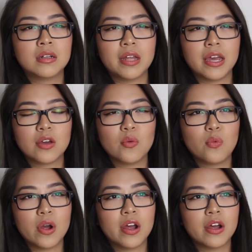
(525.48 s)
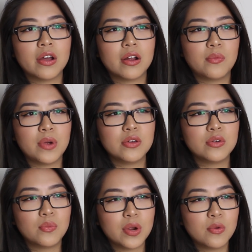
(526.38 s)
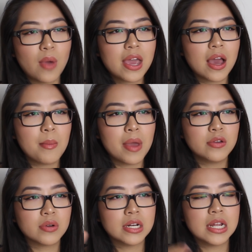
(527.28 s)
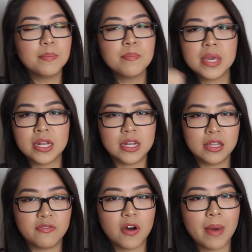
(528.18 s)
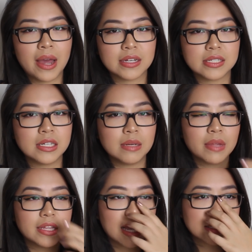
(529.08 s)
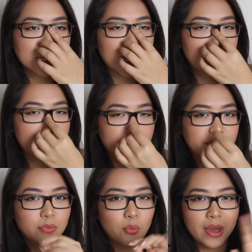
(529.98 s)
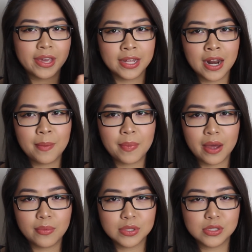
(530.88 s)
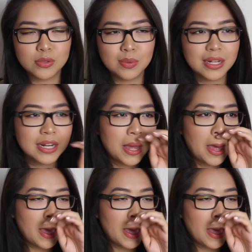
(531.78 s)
Like where you wake up and you can immediately fall back asleep. Like that's the kind of waking up I was doing.